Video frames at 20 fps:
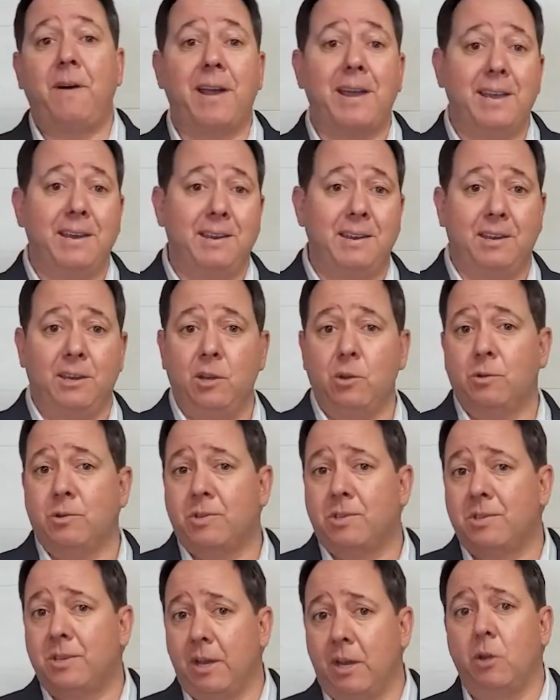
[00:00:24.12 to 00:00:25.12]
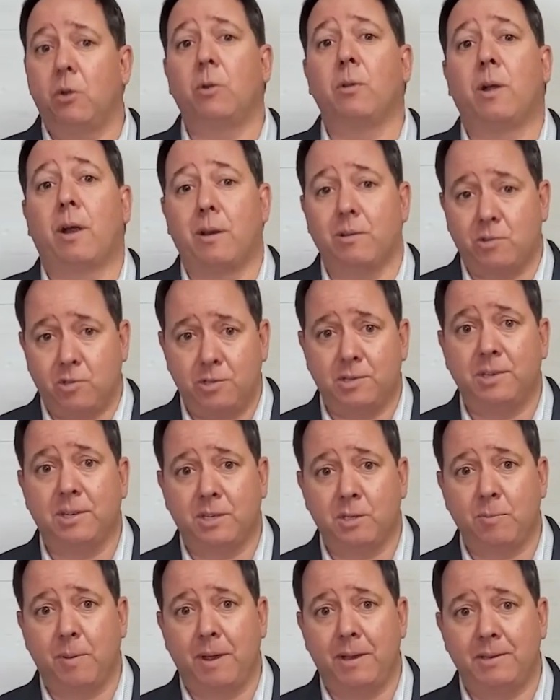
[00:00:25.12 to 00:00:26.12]
Fighting your single largest
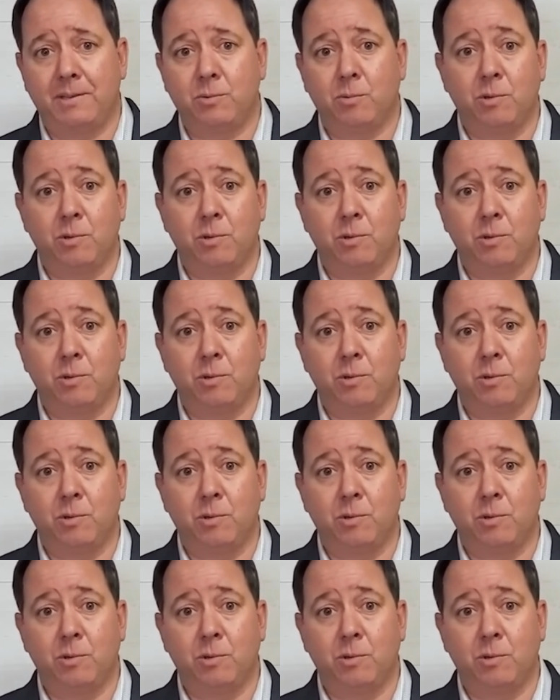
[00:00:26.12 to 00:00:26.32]
expense,